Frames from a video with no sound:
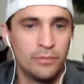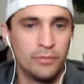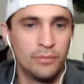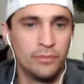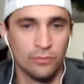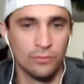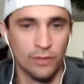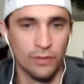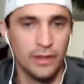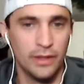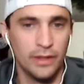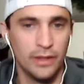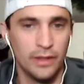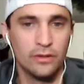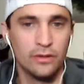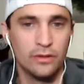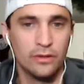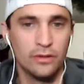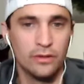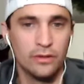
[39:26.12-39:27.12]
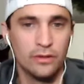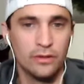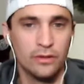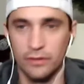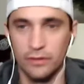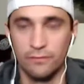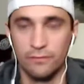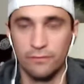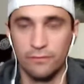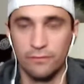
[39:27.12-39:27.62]
still really
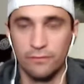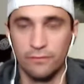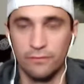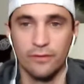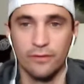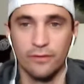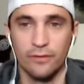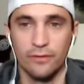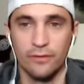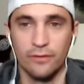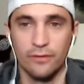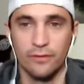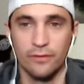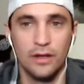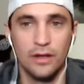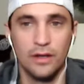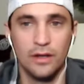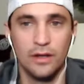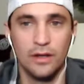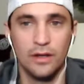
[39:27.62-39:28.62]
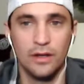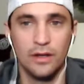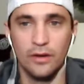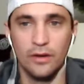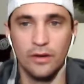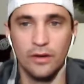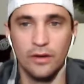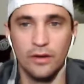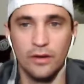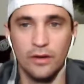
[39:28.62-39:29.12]
good flavor.
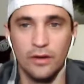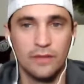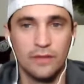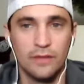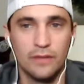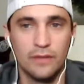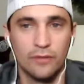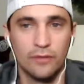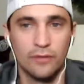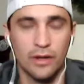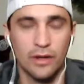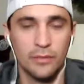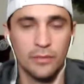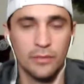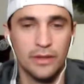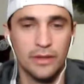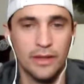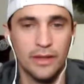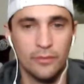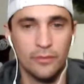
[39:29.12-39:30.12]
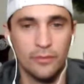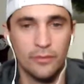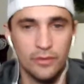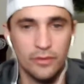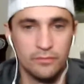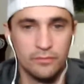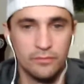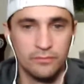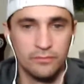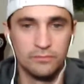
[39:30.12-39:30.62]
I'd recommend that one.